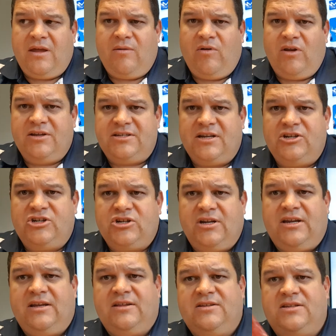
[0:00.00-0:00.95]

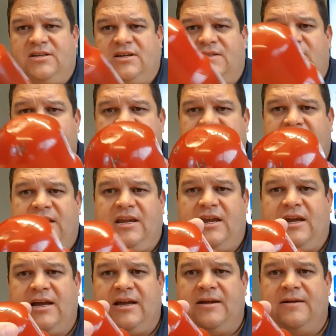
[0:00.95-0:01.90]
Essentially there's
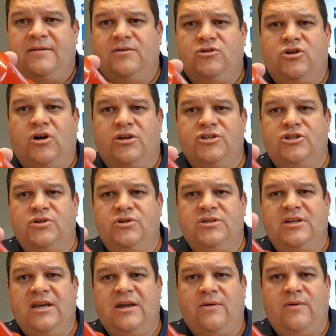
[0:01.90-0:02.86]
a
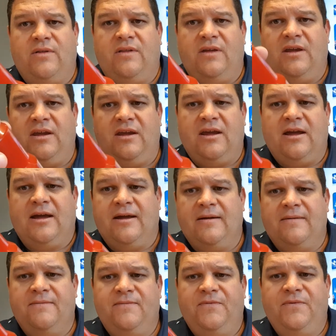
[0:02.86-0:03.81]
transducer here in the
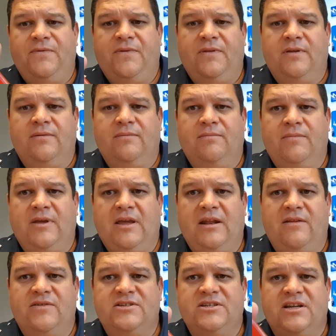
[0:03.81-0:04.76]

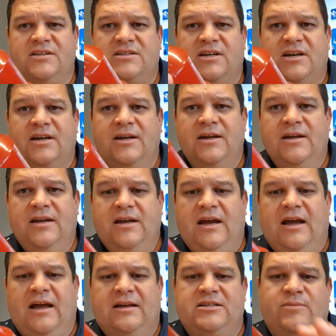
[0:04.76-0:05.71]
head of the sensor,
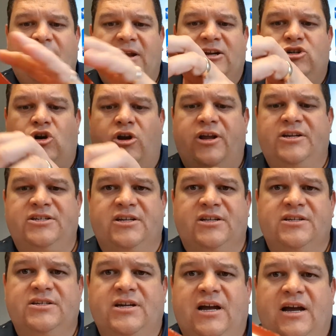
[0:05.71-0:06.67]
some electronics on
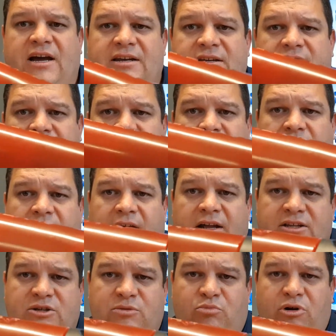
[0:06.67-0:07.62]
the side.
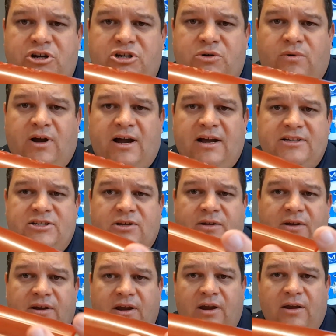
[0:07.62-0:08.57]
It's pressurized so
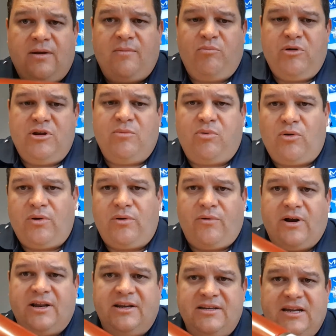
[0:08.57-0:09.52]
that it can be deployed
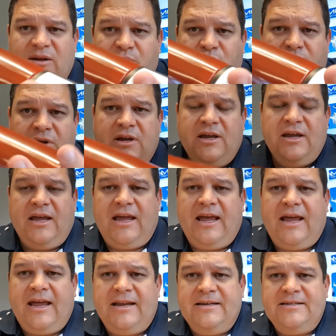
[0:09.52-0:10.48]
really deep,
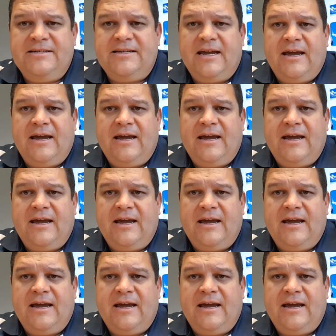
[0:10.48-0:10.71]
and